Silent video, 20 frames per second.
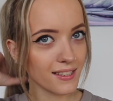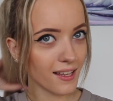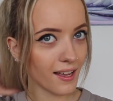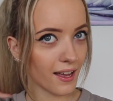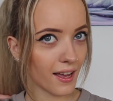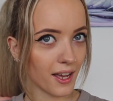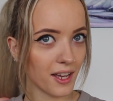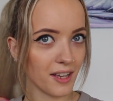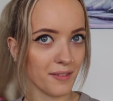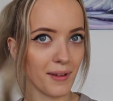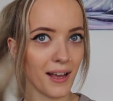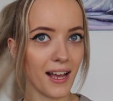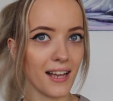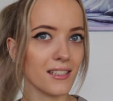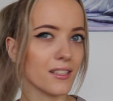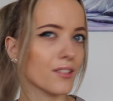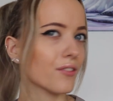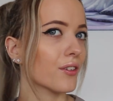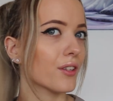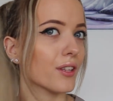As
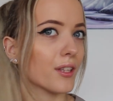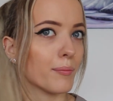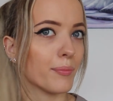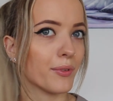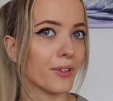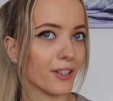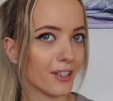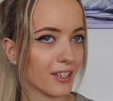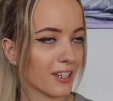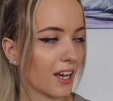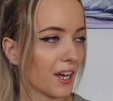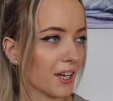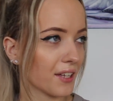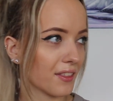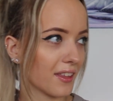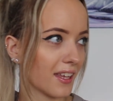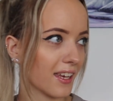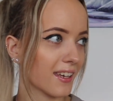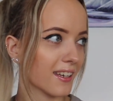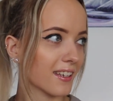for the bun, I
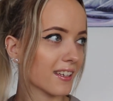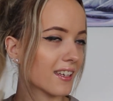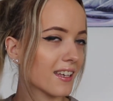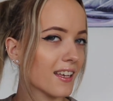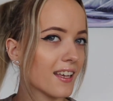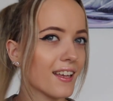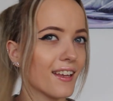think